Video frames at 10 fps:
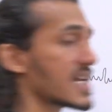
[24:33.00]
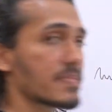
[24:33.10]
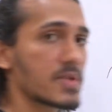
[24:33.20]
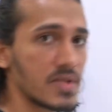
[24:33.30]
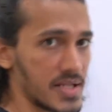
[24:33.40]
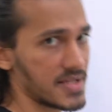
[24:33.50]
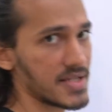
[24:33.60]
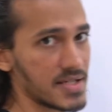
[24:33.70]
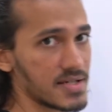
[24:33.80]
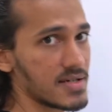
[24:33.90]
acoustic
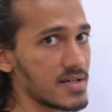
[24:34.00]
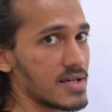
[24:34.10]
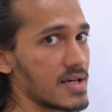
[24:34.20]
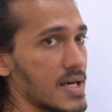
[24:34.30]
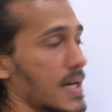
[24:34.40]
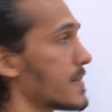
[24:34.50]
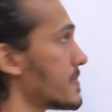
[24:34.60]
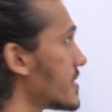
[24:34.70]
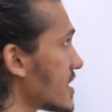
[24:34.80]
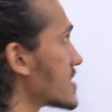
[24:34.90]
center.
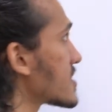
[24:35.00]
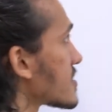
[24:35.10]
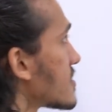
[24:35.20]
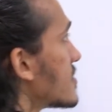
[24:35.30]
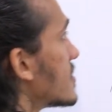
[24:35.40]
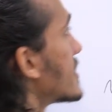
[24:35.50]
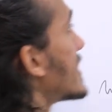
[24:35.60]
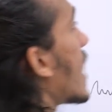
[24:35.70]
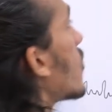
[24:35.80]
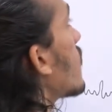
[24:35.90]
But now